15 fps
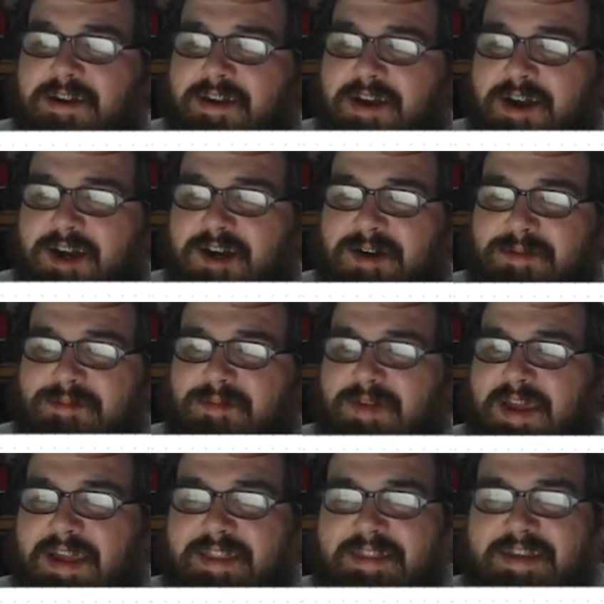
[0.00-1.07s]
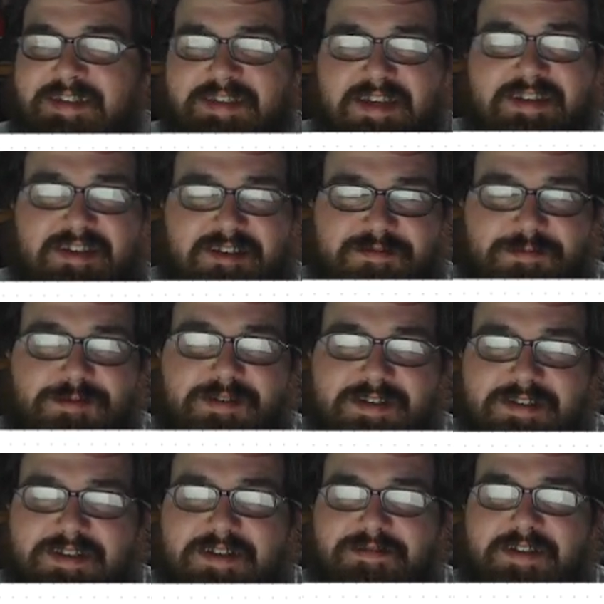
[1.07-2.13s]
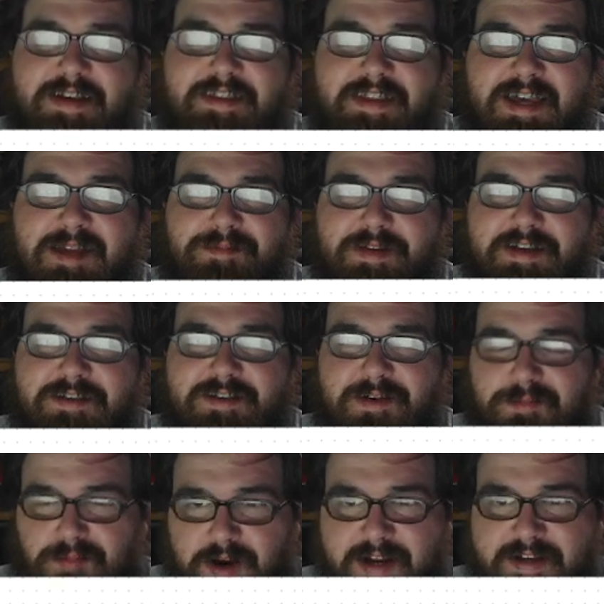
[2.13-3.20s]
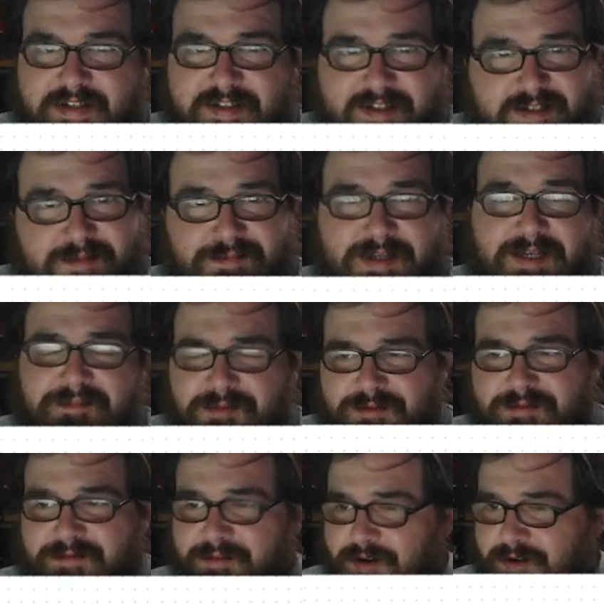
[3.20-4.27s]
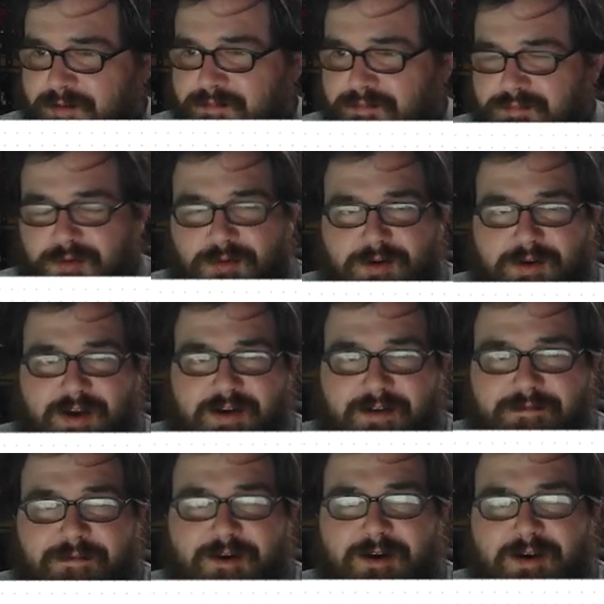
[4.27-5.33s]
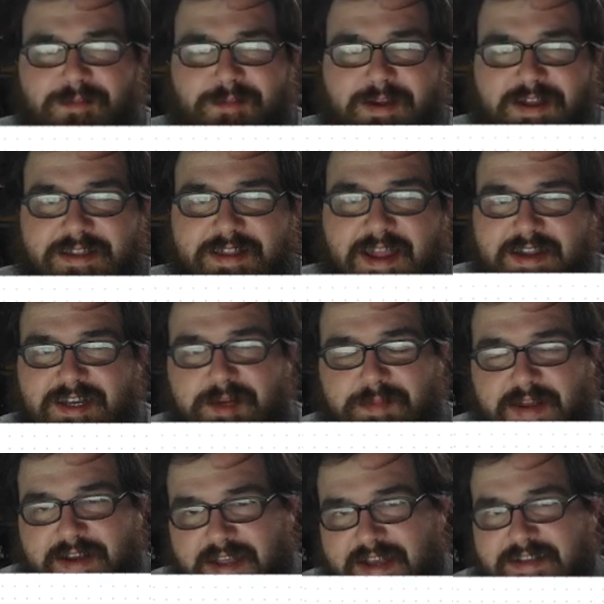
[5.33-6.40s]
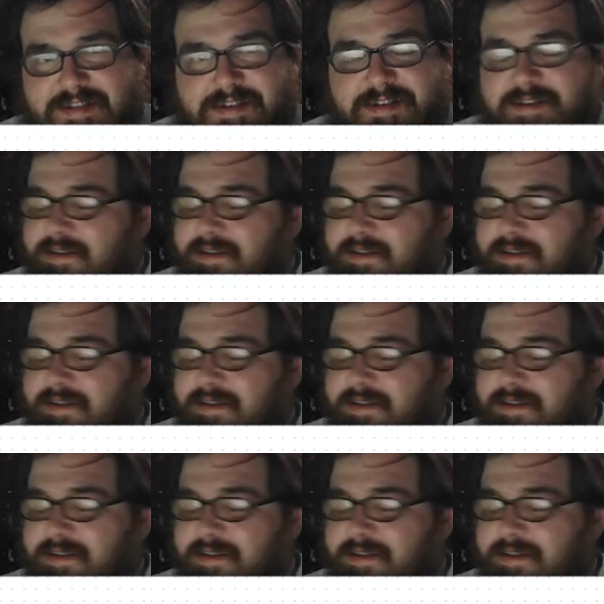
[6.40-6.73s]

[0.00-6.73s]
And they send us food and stuff like that because our brightest people are born on a farm and end up at NASA.